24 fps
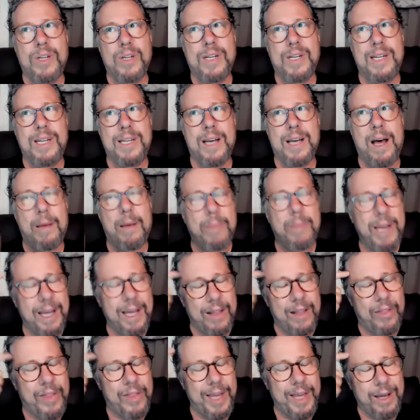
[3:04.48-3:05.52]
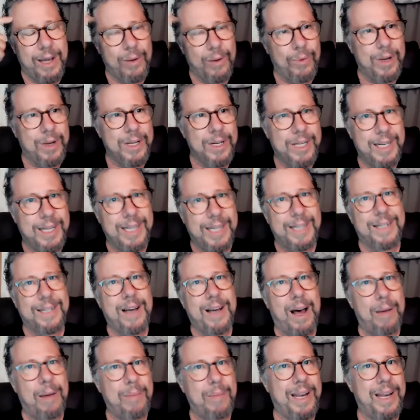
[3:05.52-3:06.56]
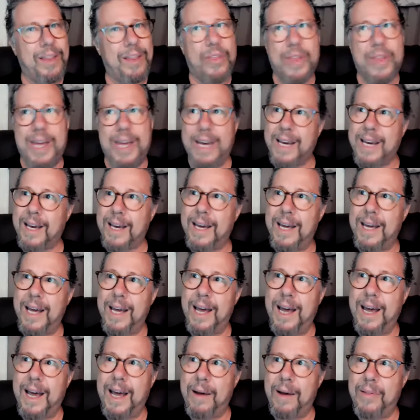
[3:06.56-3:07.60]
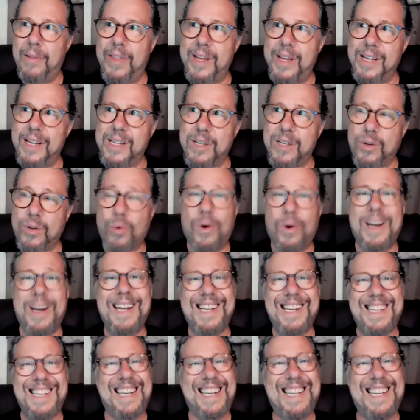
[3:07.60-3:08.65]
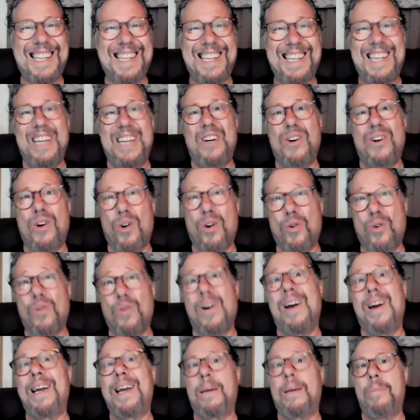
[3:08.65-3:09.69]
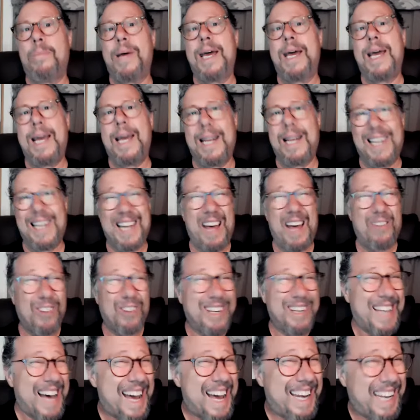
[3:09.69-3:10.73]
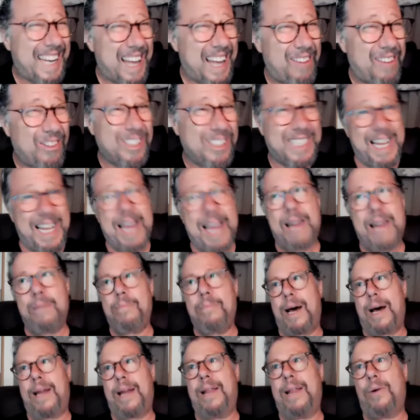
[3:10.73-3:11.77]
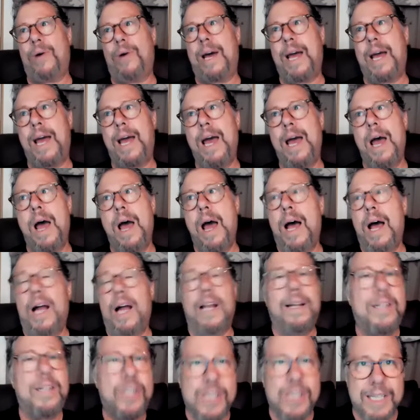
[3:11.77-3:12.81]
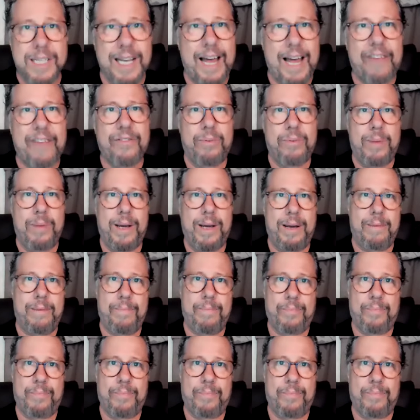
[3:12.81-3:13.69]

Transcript: what she taught me and thinking what she taught me to think this 26 year chronic pain, level nine, level 10, by the way, just left me.